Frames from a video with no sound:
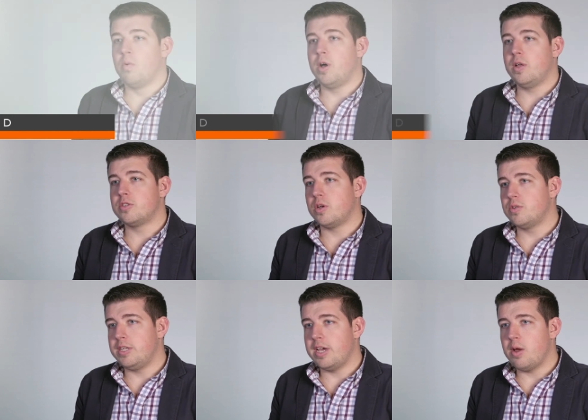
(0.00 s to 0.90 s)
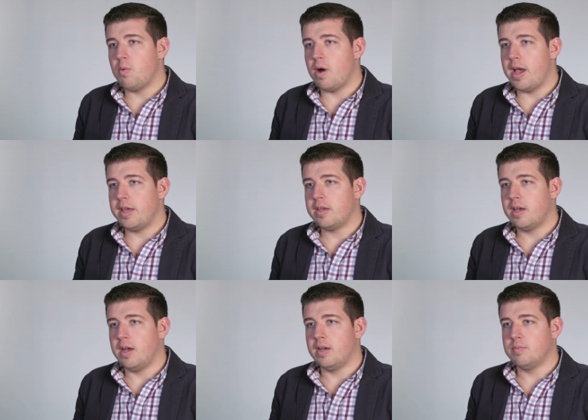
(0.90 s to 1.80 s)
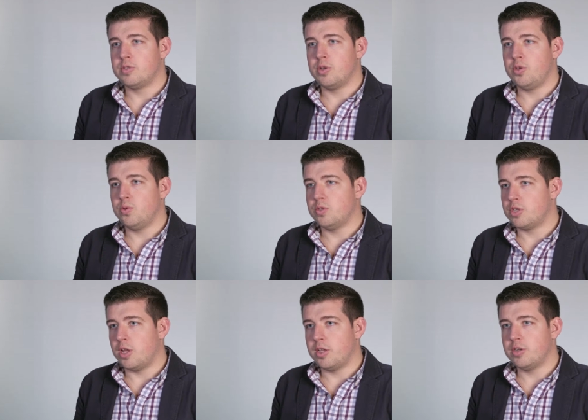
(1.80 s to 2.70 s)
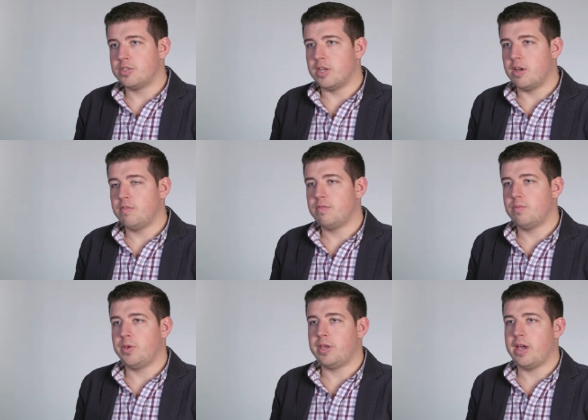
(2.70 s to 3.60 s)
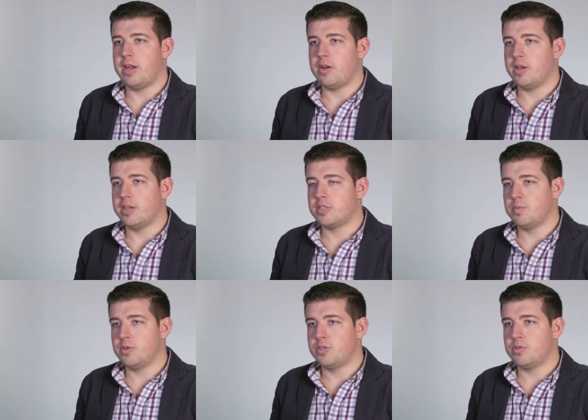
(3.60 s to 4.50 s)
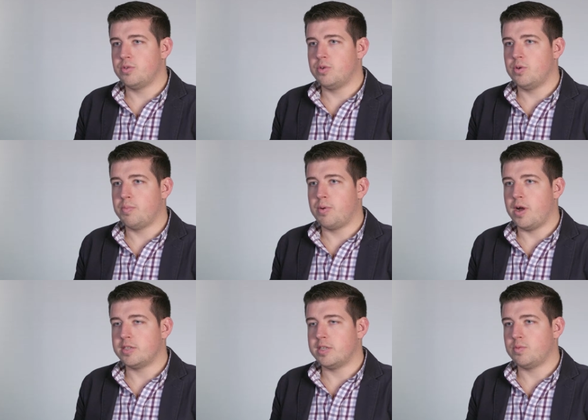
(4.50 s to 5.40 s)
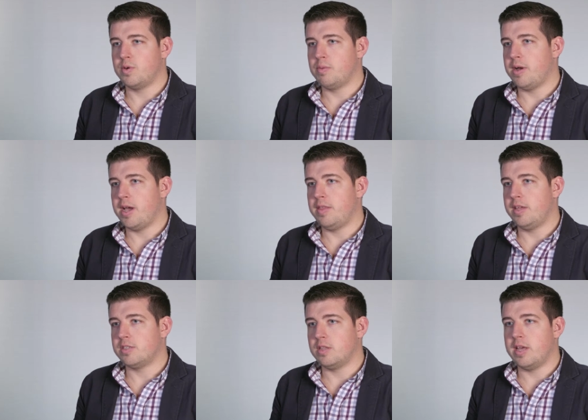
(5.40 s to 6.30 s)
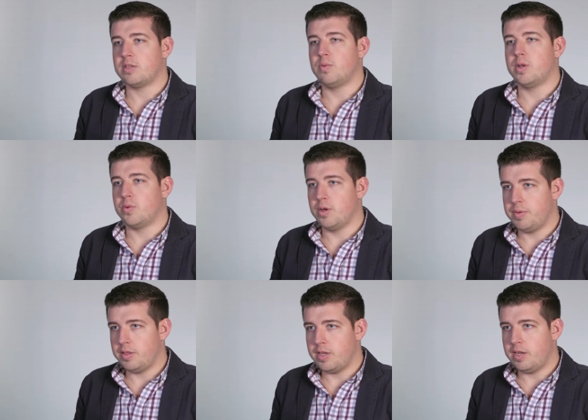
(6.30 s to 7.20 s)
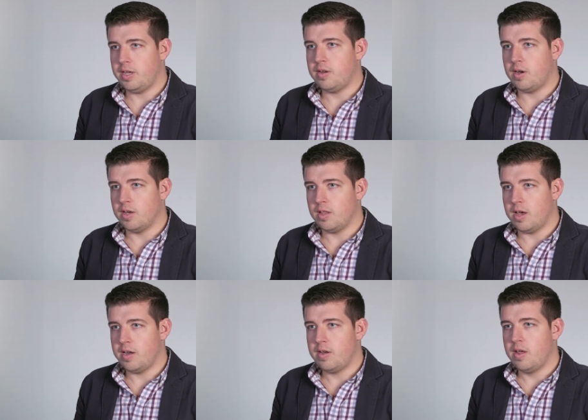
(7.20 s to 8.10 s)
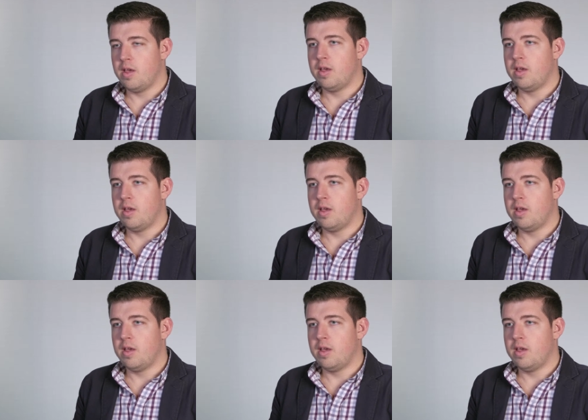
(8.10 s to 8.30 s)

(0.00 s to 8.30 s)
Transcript: Well, it's all DIY, um, so you install it yourself. We guide our customers through a process whereby they select what equipment they need online,